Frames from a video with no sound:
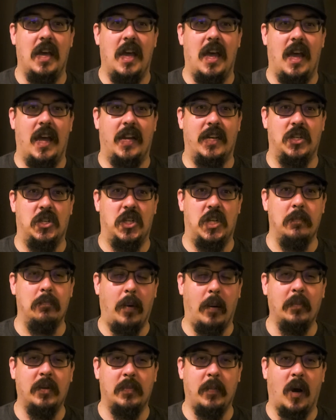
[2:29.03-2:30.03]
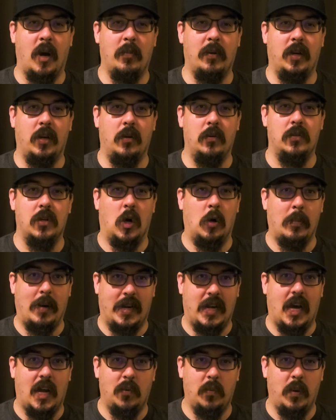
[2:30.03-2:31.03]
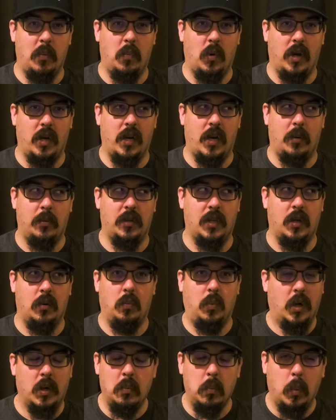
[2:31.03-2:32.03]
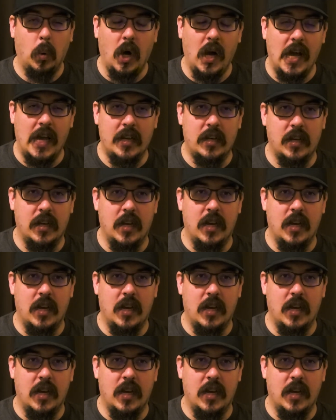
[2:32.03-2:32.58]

and she bumps my arm and goes, "Oh my God, we won." And I was like, "Won what?"